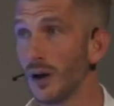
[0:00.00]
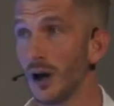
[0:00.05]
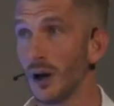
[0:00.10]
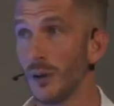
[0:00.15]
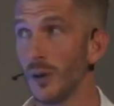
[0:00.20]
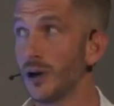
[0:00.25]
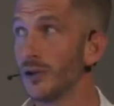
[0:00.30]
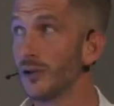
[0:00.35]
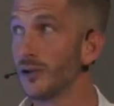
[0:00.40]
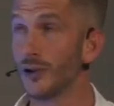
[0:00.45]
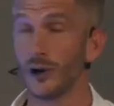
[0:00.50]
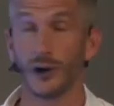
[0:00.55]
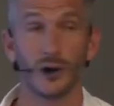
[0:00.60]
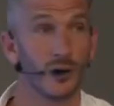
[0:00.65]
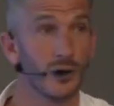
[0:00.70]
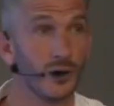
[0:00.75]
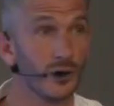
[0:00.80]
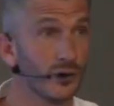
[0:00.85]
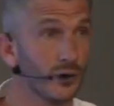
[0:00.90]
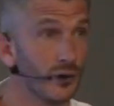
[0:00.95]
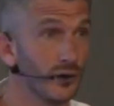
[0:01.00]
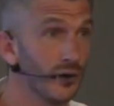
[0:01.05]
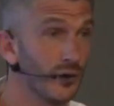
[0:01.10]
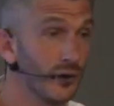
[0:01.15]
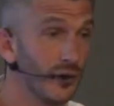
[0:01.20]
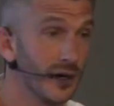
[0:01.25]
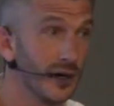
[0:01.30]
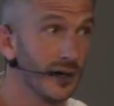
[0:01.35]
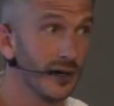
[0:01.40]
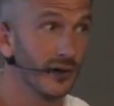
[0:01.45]
I once stood on Oxford
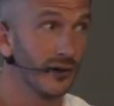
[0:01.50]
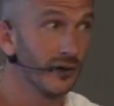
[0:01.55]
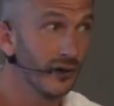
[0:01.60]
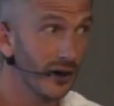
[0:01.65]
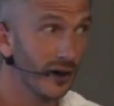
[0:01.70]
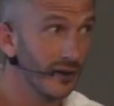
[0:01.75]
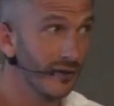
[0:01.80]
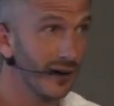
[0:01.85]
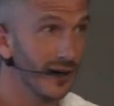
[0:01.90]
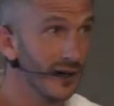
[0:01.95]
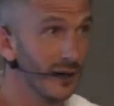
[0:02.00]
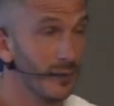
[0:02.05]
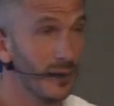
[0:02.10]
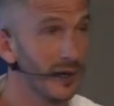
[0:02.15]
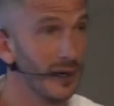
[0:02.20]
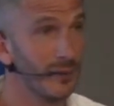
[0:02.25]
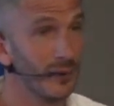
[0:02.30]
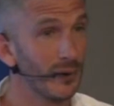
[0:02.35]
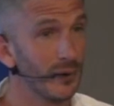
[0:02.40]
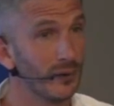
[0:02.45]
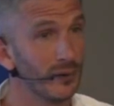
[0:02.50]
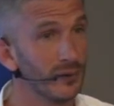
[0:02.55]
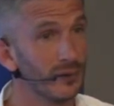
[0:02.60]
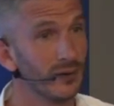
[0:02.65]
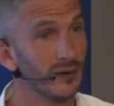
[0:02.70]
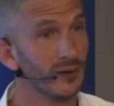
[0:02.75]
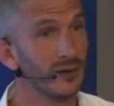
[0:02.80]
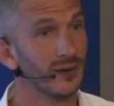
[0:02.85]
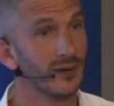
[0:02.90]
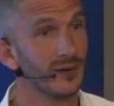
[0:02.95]
Street and surveyed people
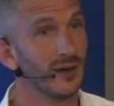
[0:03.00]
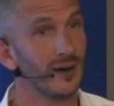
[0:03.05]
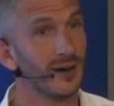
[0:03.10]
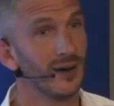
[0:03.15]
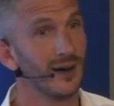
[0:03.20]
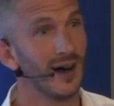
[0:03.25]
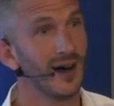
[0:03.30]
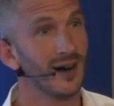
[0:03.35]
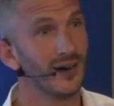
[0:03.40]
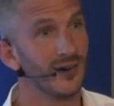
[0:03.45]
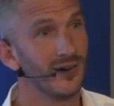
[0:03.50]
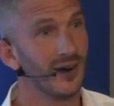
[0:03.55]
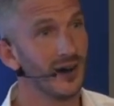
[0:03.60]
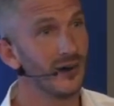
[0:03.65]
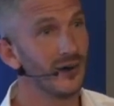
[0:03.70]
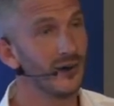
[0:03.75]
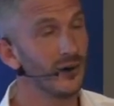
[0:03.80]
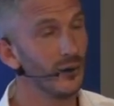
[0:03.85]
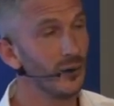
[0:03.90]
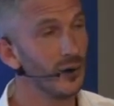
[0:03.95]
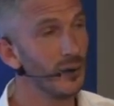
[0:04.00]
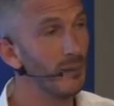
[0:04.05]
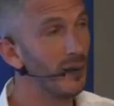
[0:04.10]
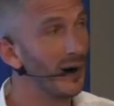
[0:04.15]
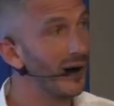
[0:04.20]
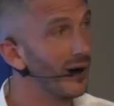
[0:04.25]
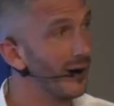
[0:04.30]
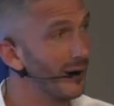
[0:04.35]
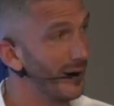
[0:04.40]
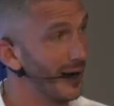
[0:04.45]
and said, do you want to
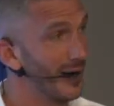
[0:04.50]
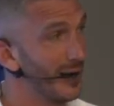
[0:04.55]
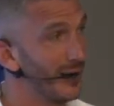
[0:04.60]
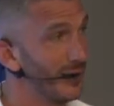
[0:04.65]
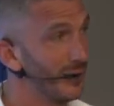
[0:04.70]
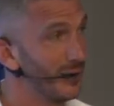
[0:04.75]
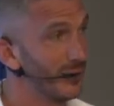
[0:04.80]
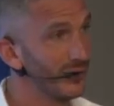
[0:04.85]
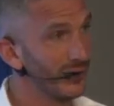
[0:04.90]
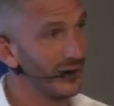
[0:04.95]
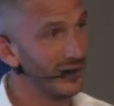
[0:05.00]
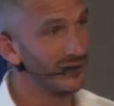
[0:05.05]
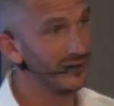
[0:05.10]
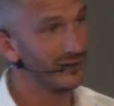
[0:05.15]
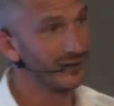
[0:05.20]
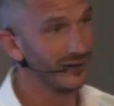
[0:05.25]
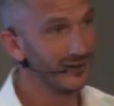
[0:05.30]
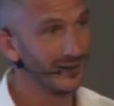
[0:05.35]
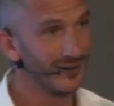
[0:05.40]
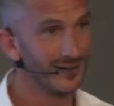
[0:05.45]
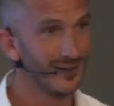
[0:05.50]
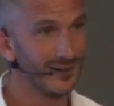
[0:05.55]
biohack yourself?